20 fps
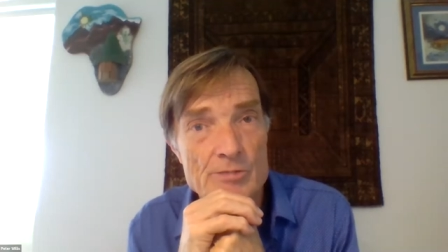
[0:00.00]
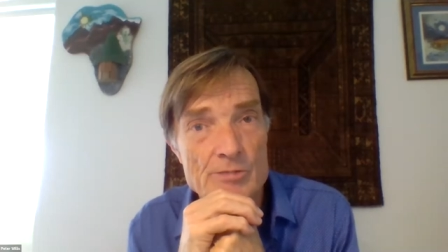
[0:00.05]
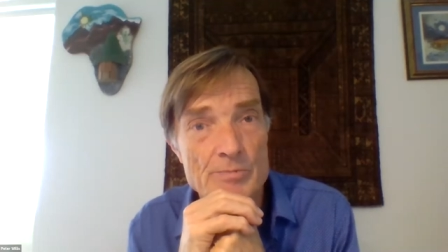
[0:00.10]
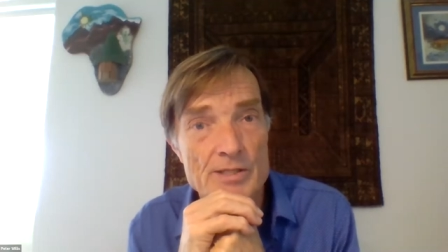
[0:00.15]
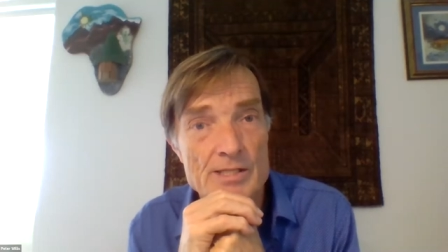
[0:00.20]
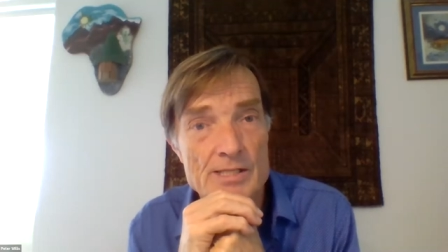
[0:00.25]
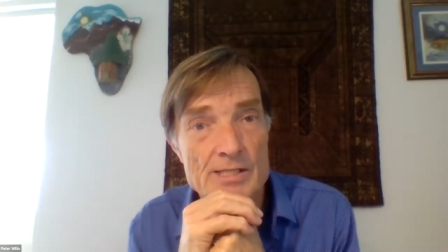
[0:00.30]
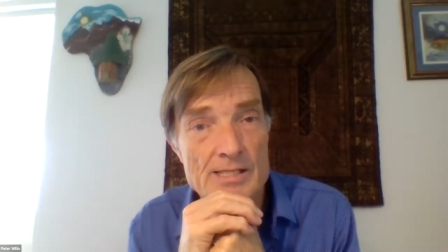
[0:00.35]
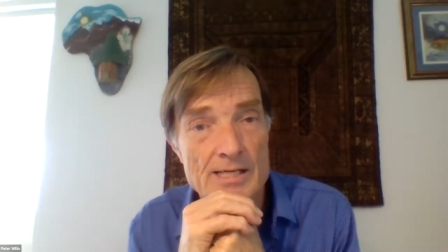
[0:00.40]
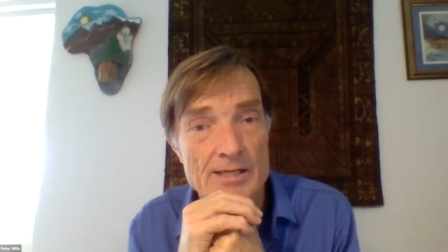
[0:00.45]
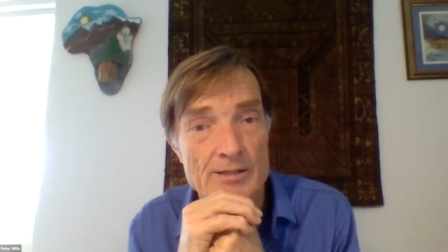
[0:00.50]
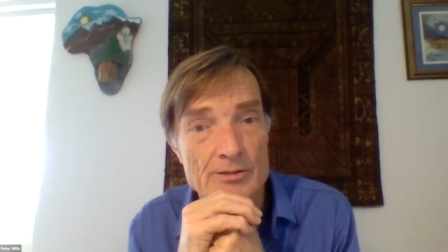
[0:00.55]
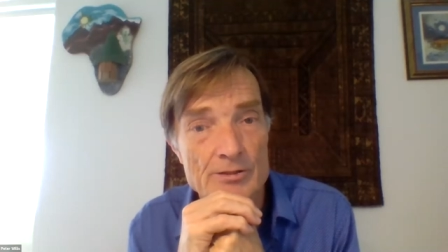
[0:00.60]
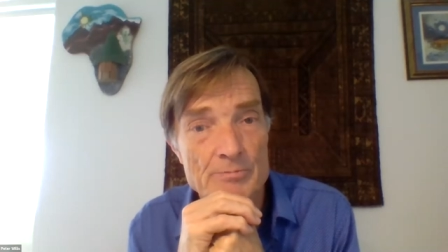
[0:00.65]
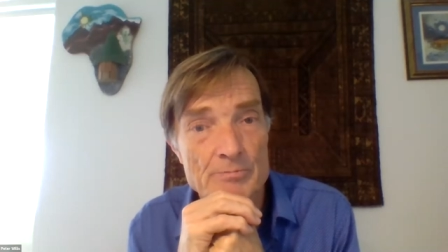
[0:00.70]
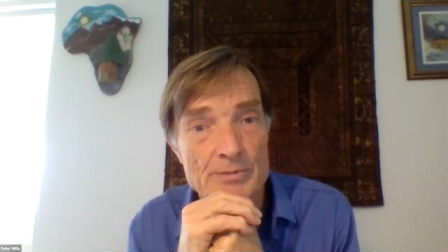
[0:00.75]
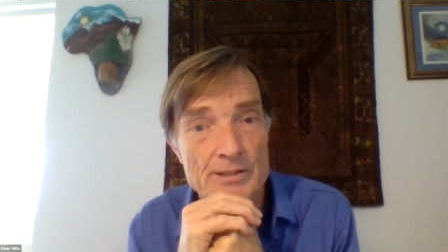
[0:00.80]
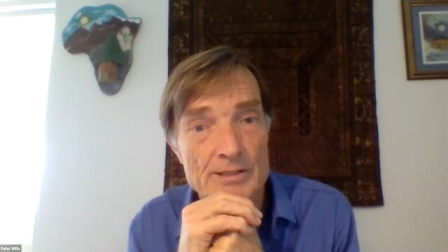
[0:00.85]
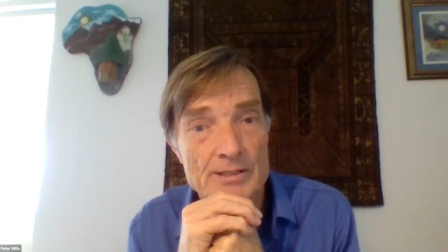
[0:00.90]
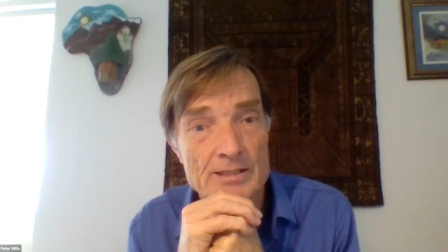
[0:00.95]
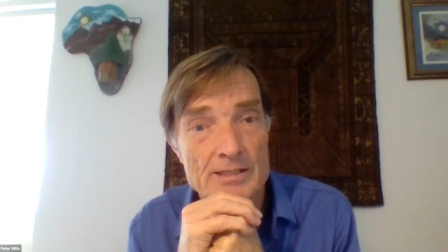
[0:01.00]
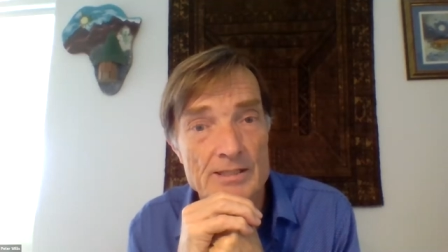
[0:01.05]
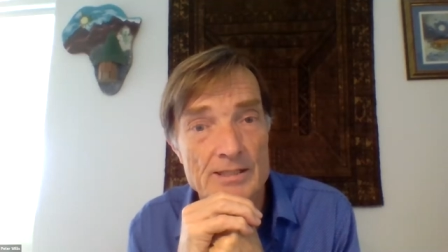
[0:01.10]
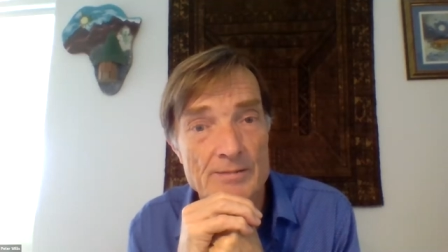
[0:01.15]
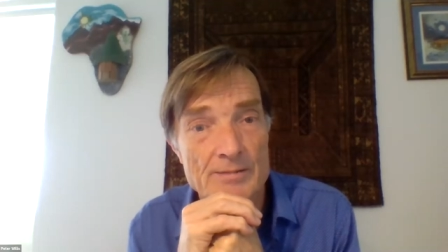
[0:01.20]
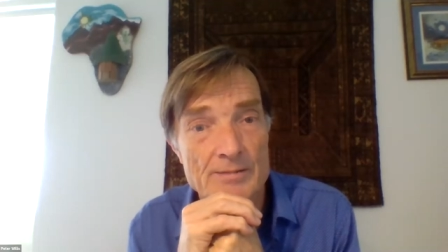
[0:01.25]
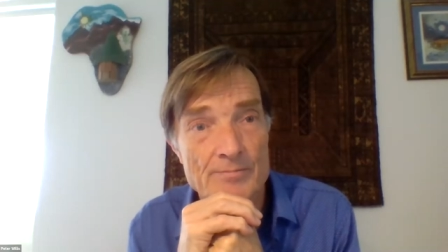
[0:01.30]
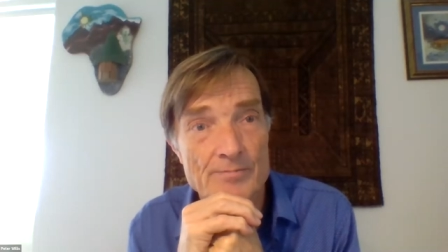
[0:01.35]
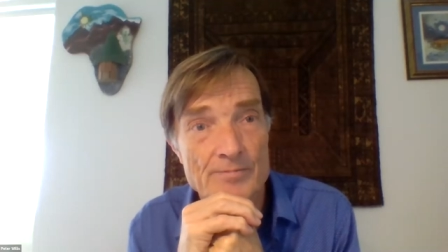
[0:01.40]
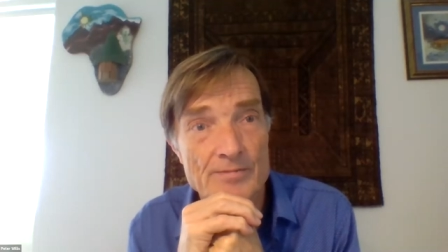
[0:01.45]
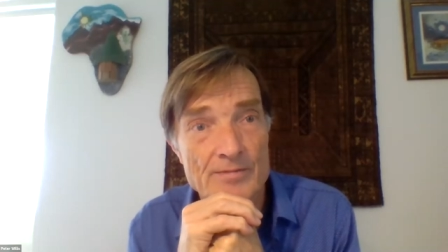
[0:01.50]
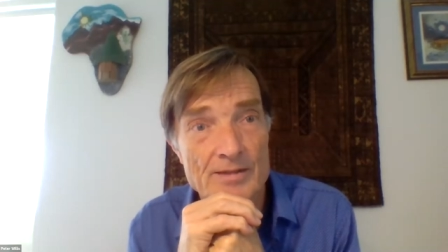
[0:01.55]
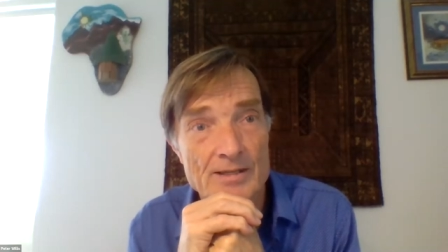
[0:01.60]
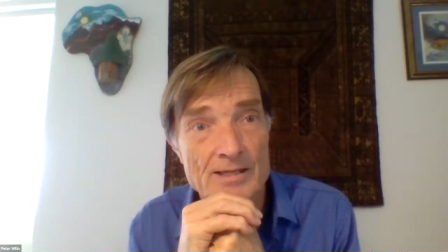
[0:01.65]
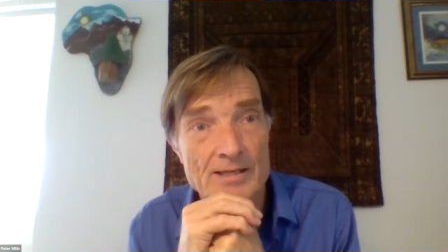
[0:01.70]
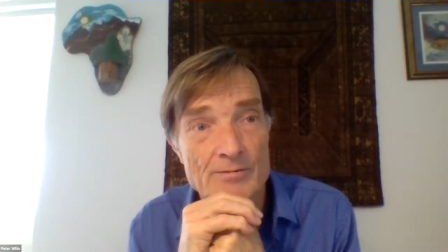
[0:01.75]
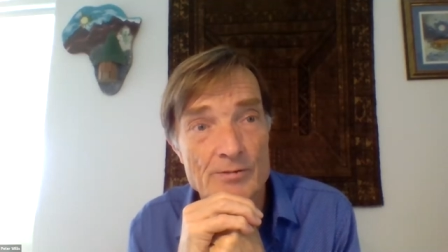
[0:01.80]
spins out, but um, I